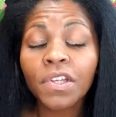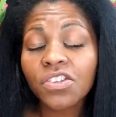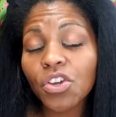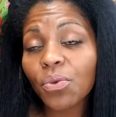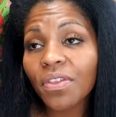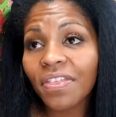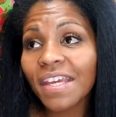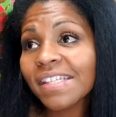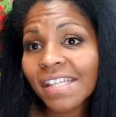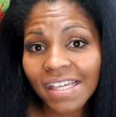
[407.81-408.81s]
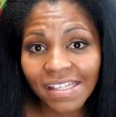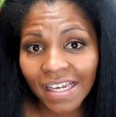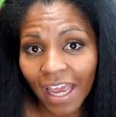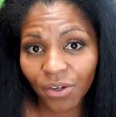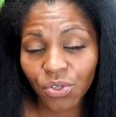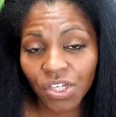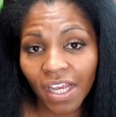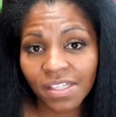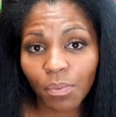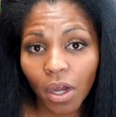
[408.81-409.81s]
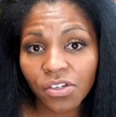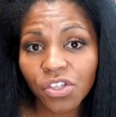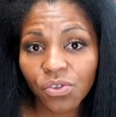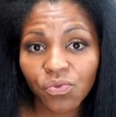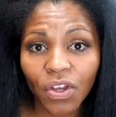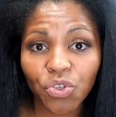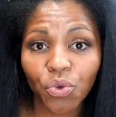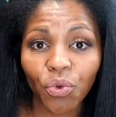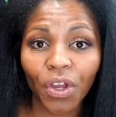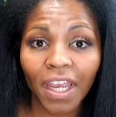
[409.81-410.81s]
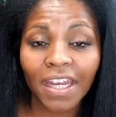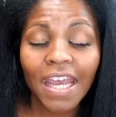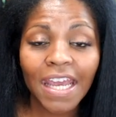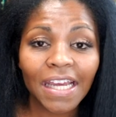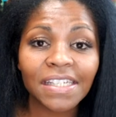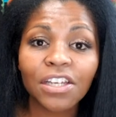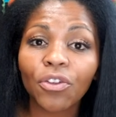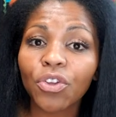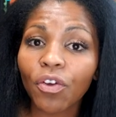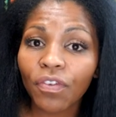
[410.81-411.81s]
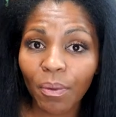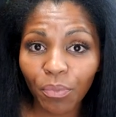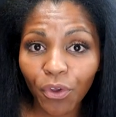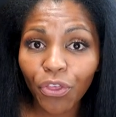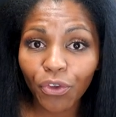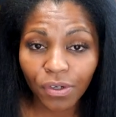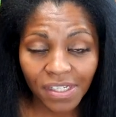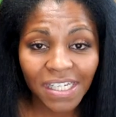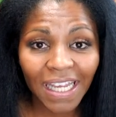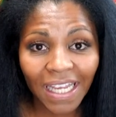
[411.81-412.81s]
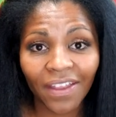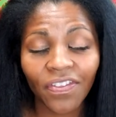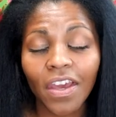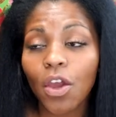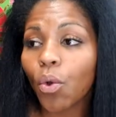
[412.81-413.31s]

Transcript: So this is an energy as Mars goes retrograde until November thirteenth,